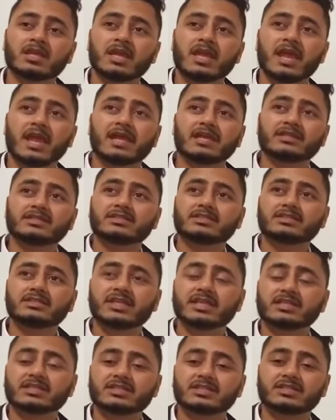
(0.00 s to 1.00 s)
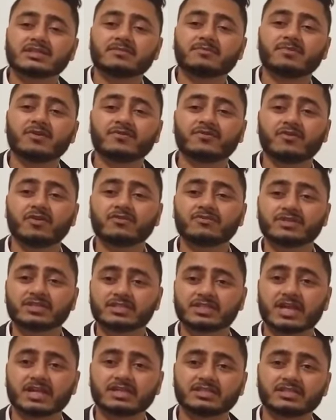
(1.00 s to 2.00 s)
And just before we
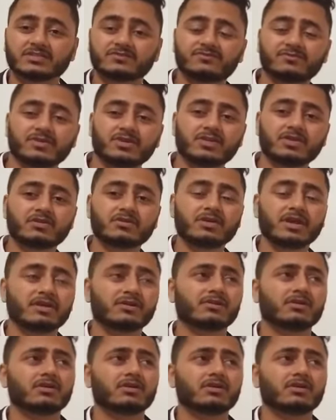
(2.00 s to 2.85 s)
start this video